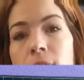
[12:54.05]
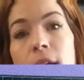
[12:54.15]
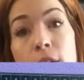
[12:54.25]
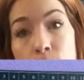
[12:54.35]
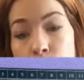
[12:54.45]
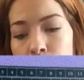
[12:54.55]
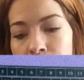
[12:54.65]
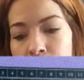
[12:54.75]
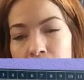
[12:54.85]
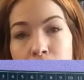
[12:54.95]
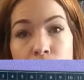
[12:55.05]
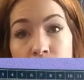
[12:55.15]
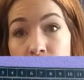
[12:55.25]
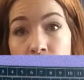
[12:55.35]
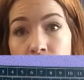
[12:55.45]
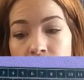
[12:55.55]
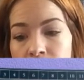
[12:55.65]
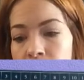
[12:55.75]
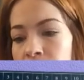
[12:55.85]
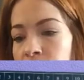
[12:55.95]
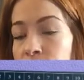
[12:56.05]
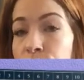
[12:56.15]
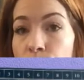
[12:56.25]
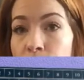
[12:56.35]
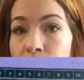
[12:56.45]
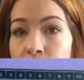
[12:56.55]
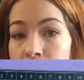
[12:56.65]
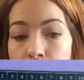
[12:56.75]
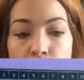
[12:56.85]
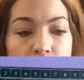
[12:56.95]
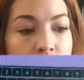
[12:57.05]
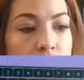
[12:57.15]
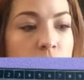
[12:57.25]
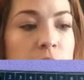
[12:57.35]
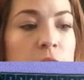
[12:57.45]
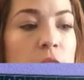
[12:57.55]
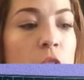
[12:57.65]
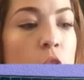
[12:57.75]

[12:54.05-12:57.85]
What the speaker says: In a 3-player game, you discard to here, and in a 4-player game, you discard to here.